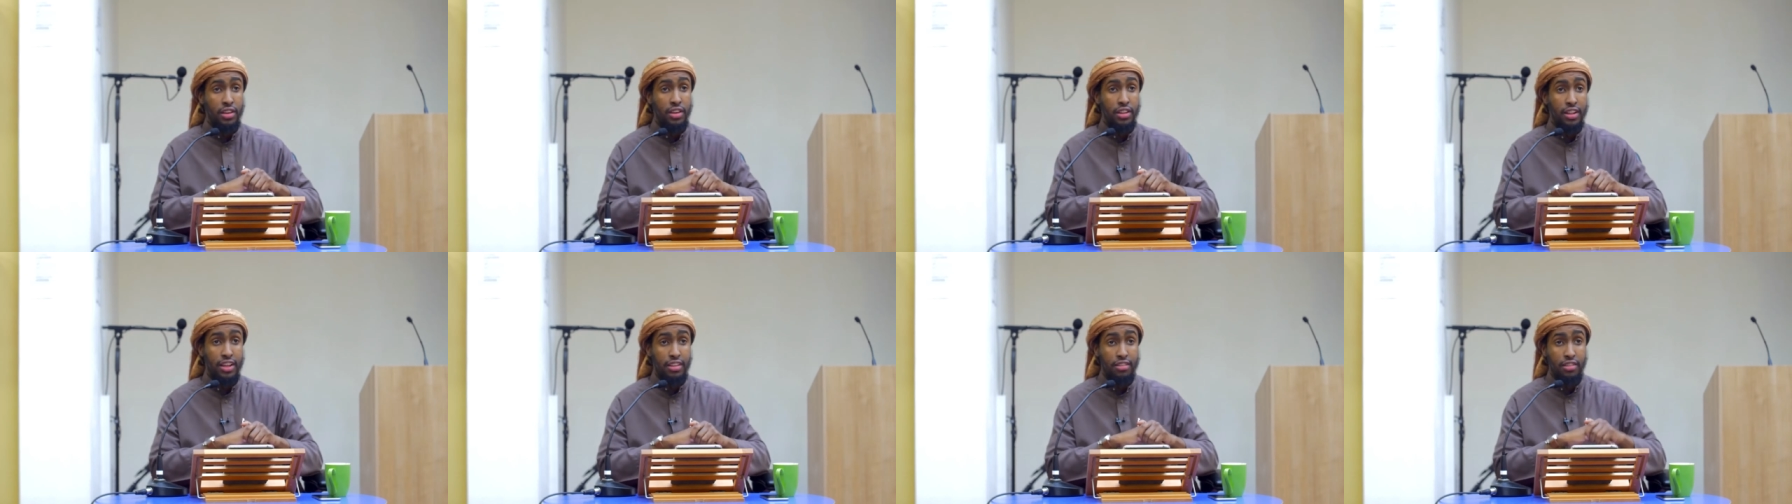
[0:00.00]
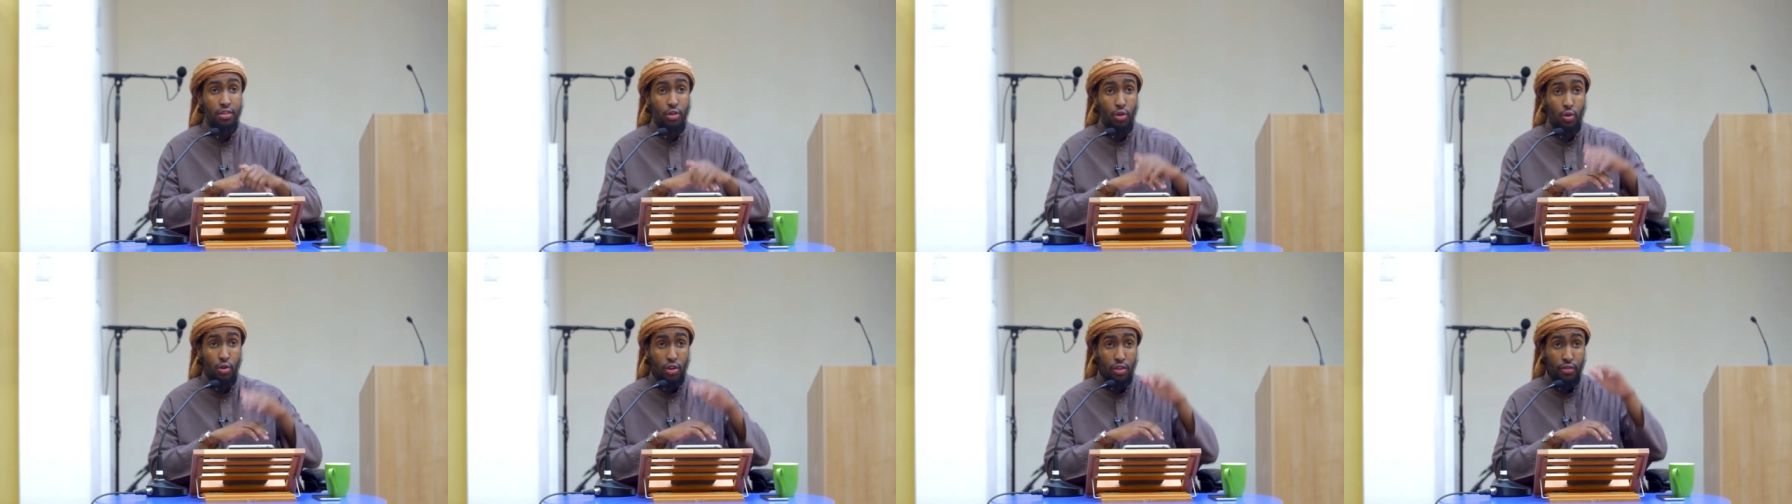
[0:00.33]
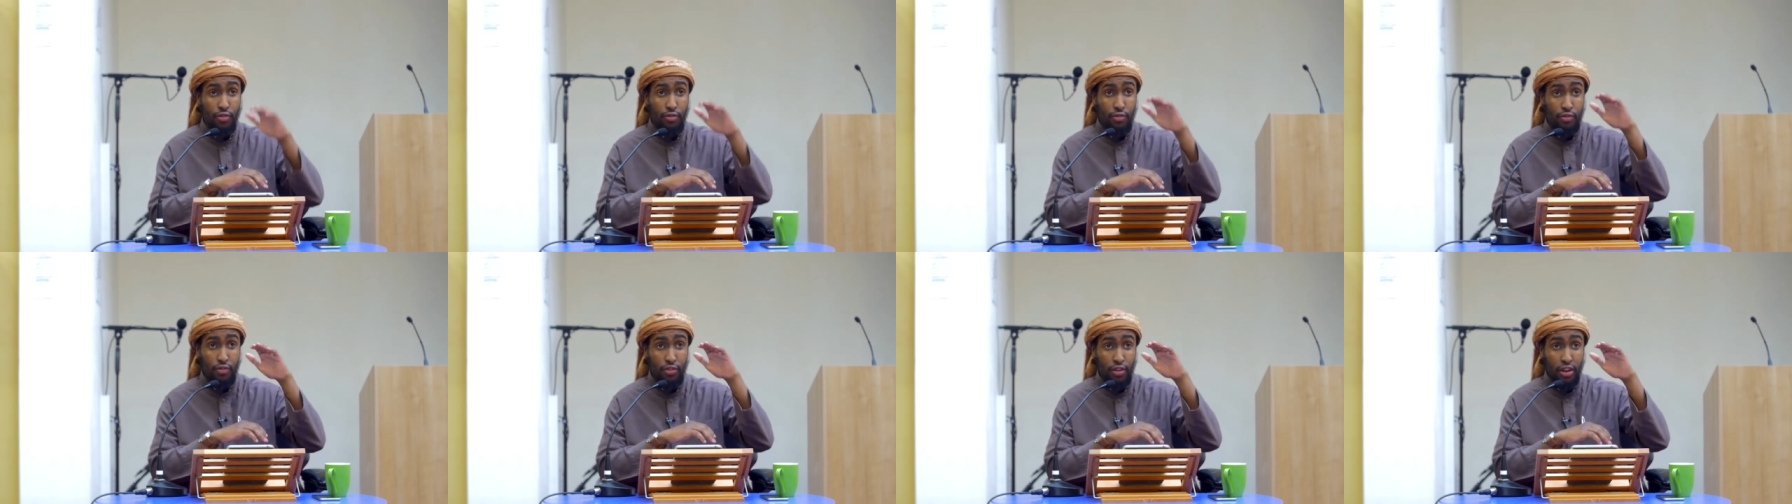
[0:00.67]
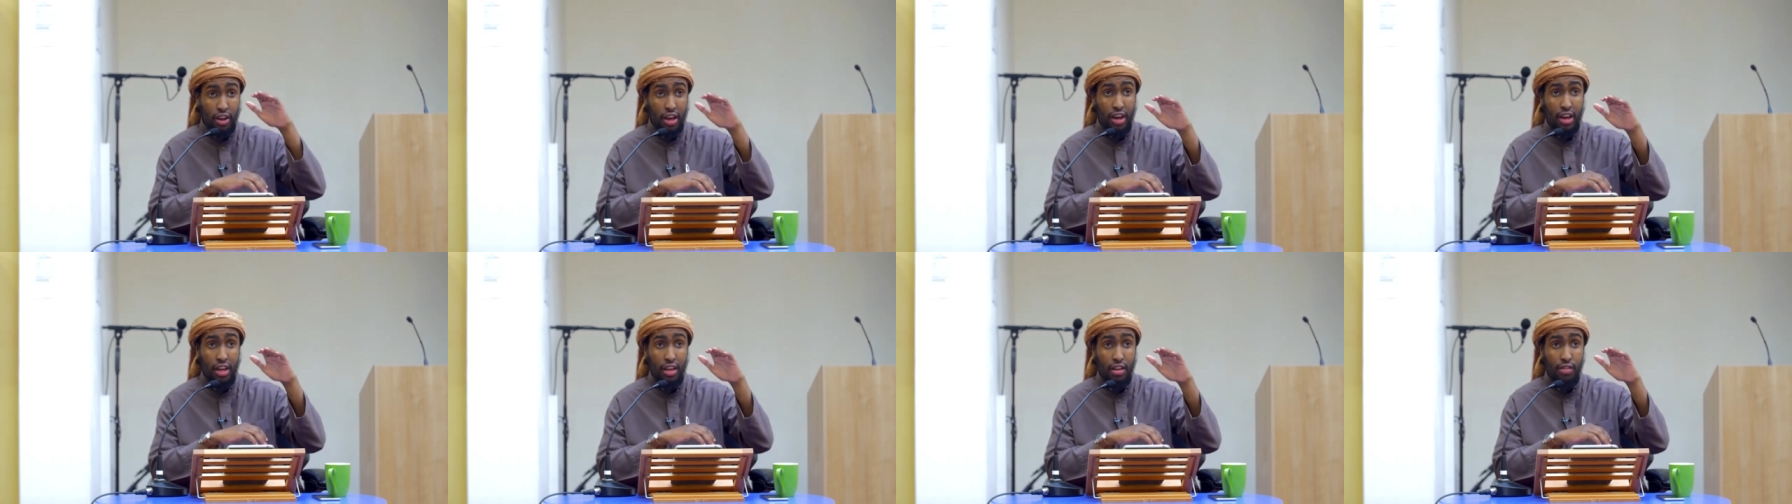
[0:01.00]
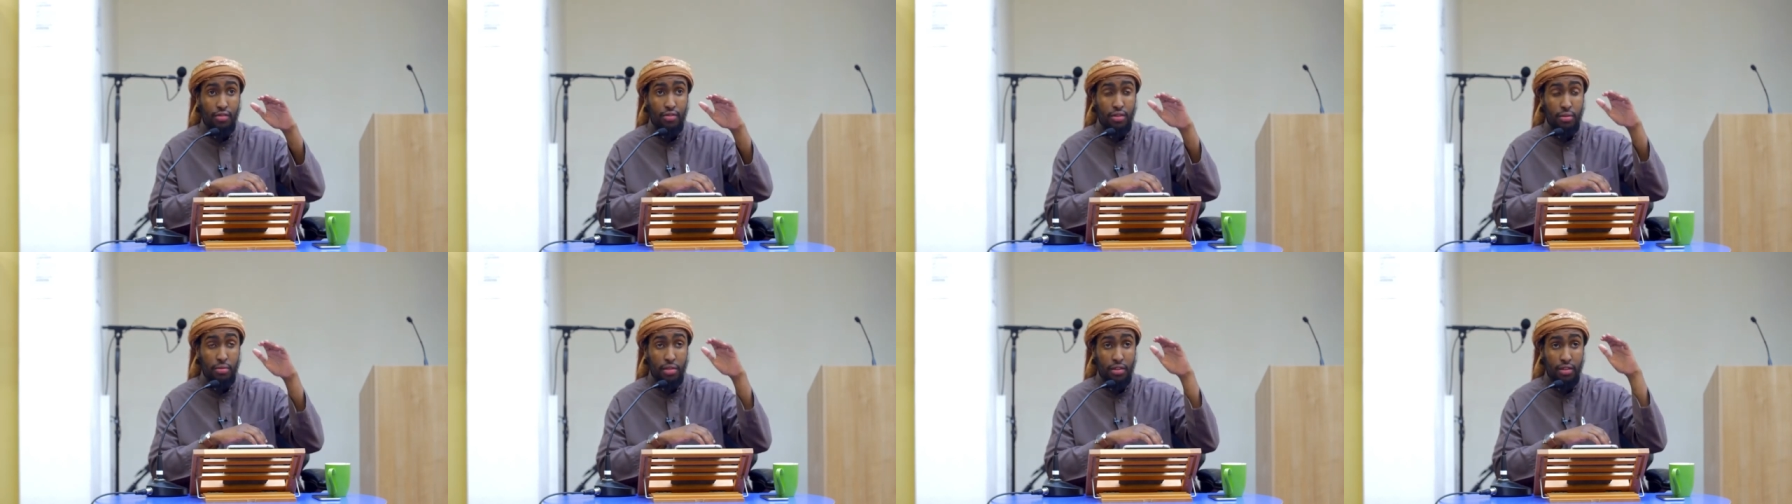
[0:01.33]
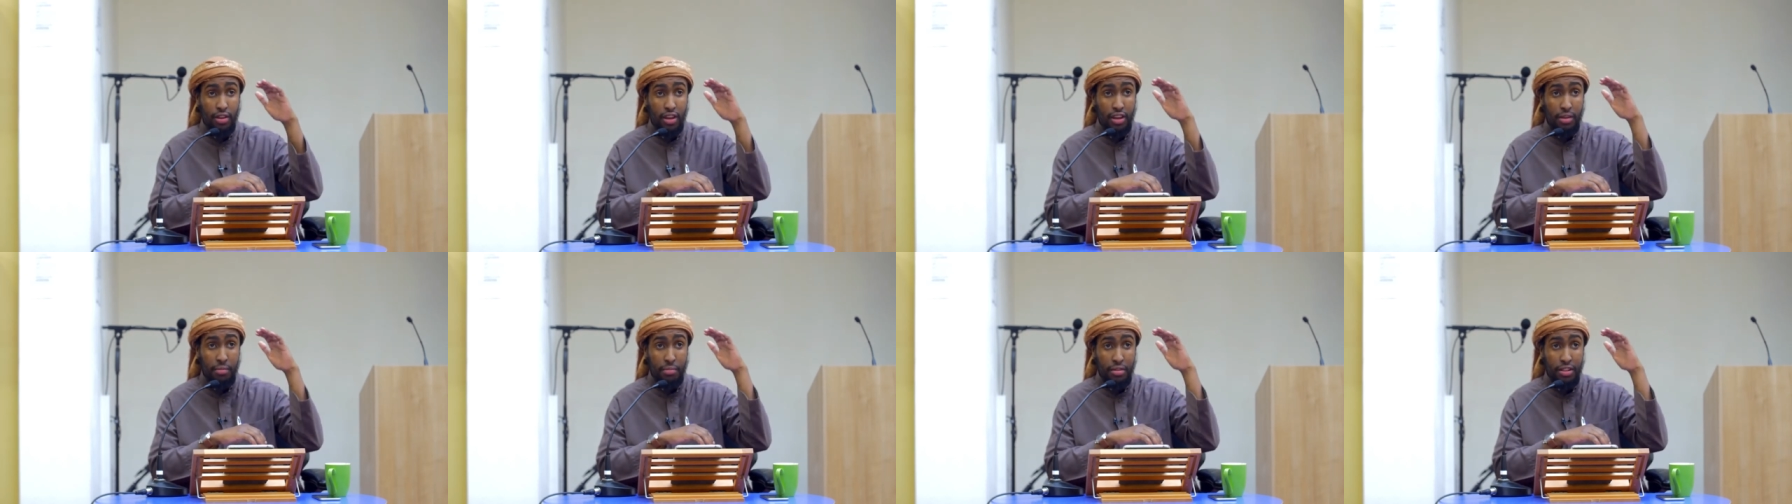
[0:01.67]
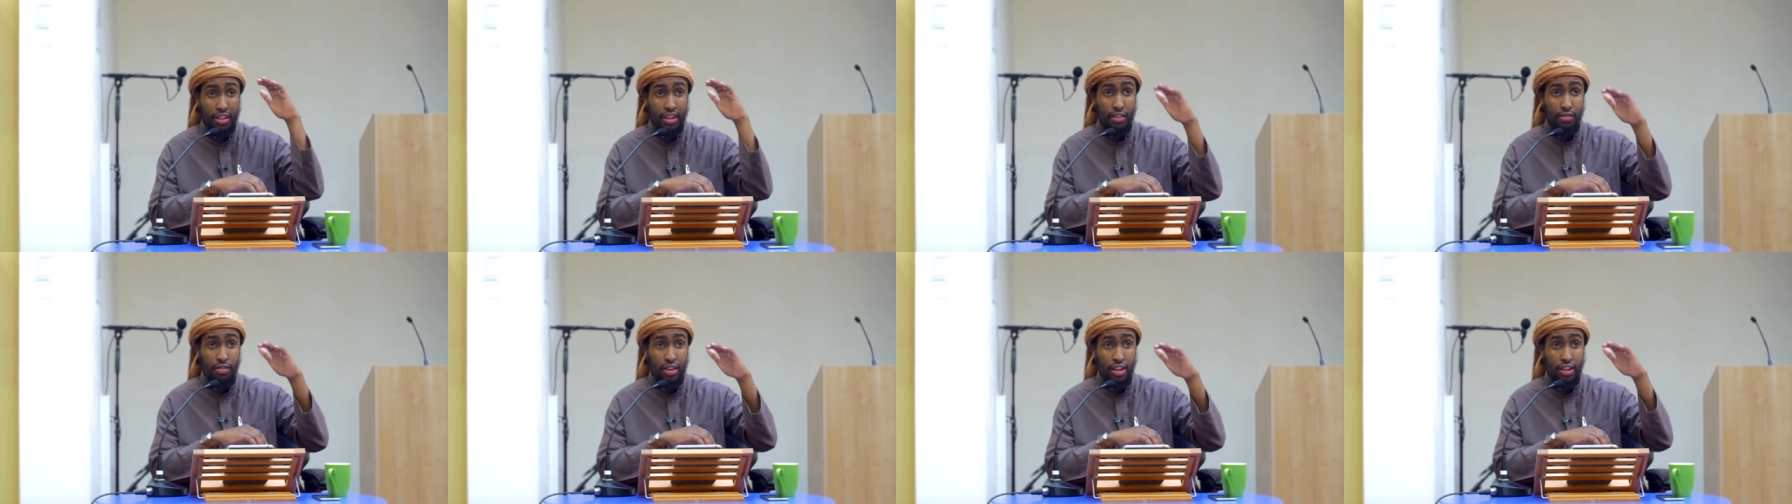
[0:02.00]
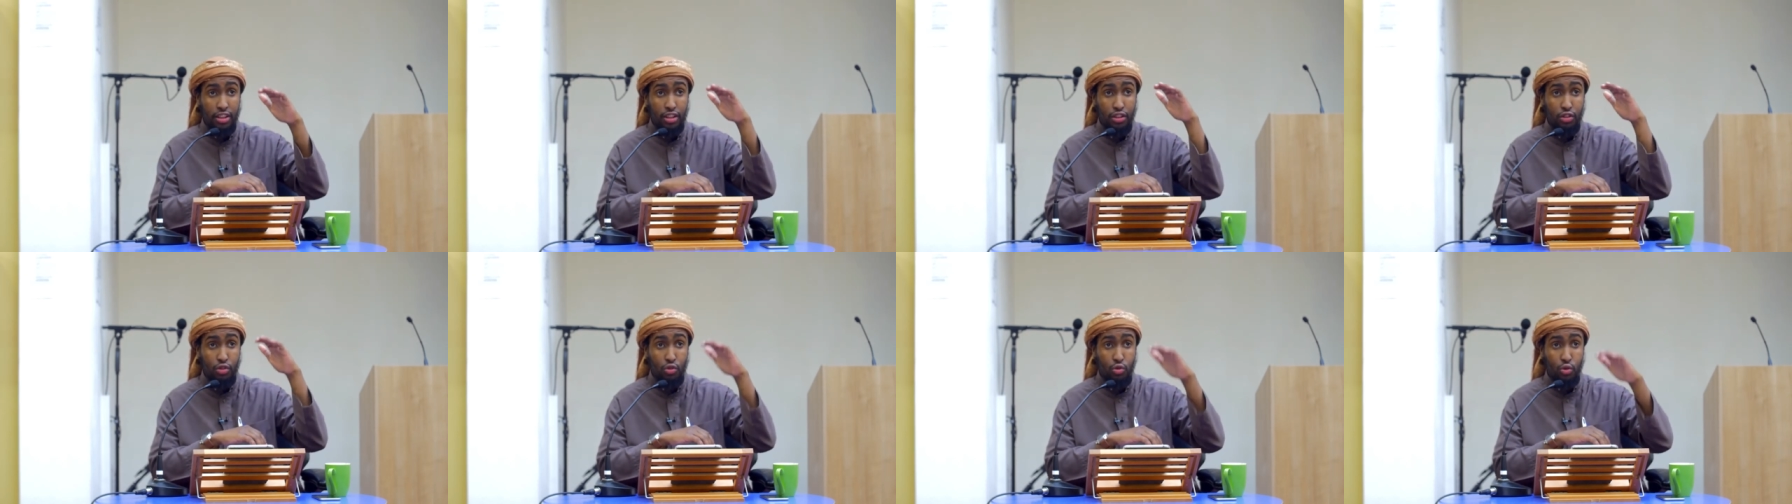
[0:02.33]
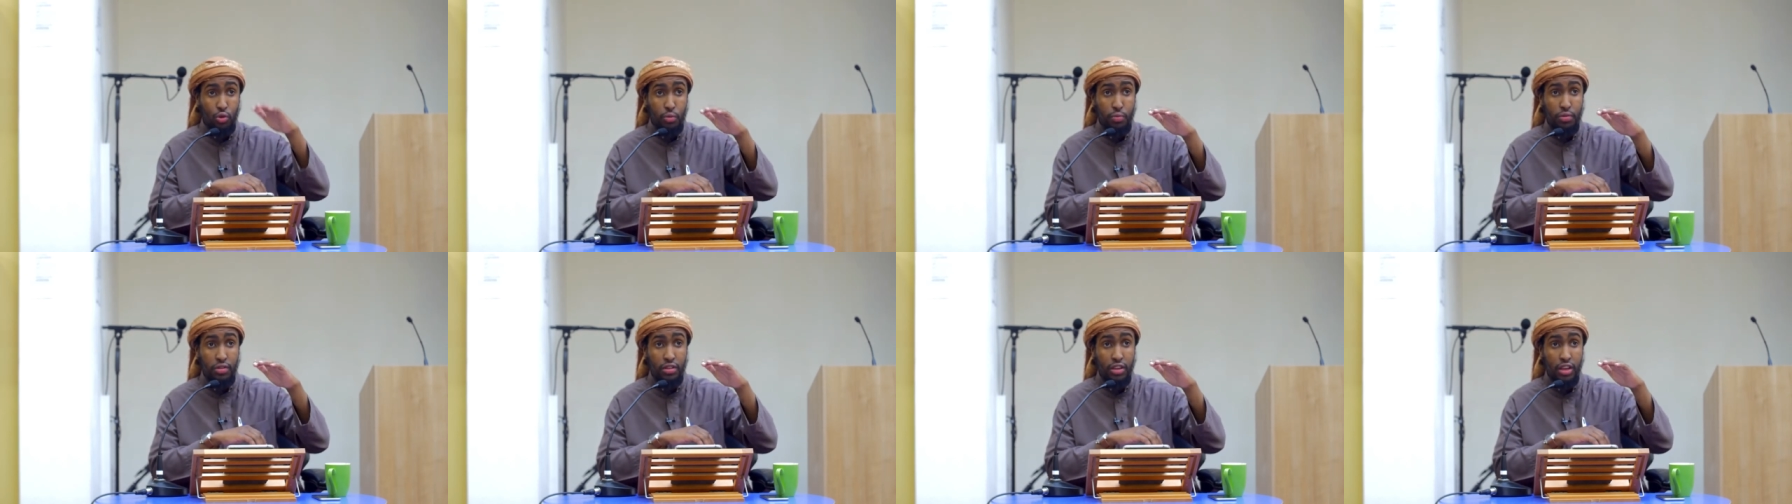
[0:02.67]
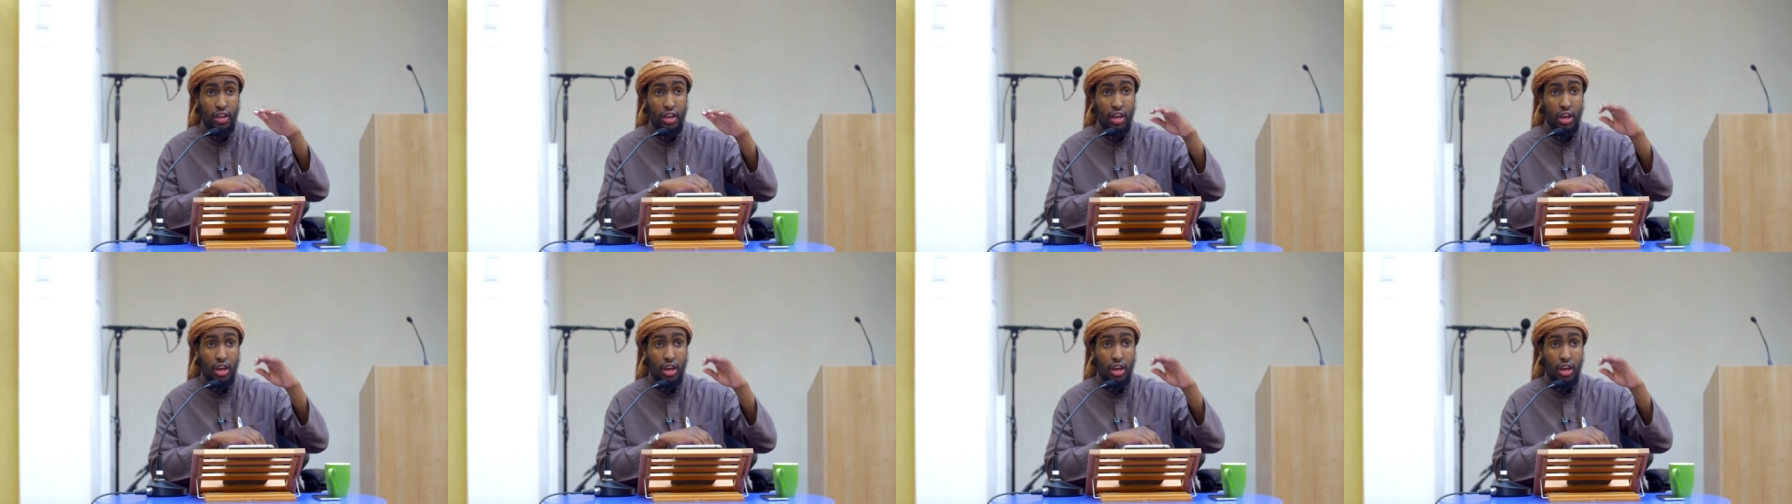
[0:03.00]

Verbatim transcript: That's the only firaq from the deviated groups